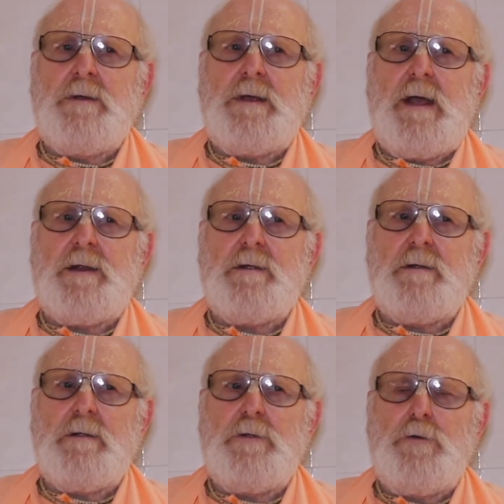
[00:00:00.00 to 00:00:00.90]
He had
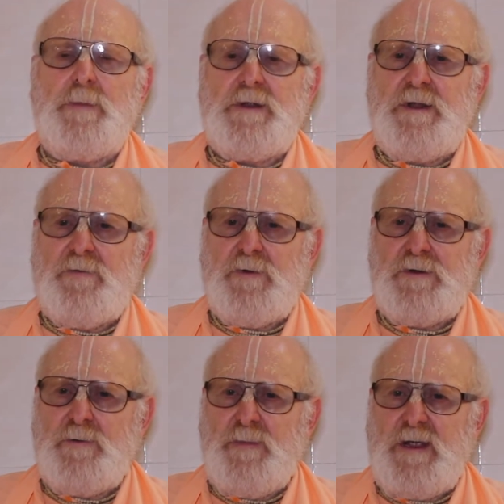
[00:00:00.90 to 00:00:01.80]
a little bit
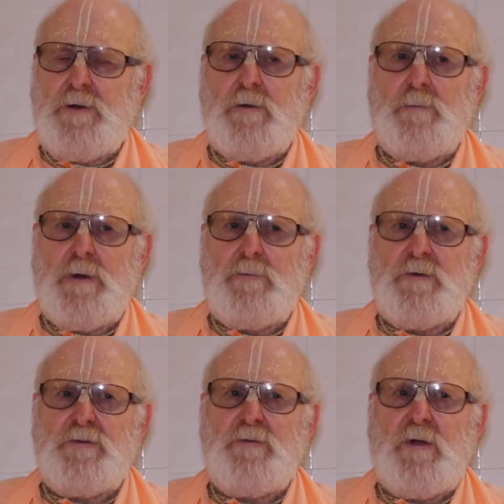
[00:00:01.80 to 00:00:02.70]
different demeanor, but it
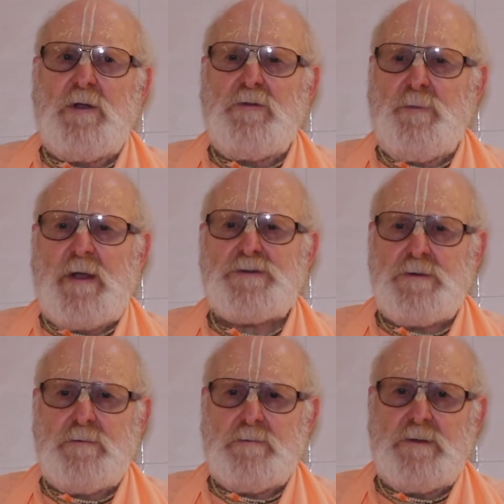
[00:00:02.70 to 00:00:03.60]
was a very
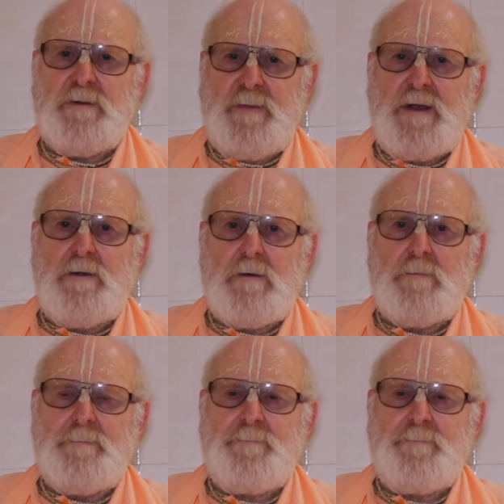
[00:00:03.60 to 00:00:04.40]
special demeanor.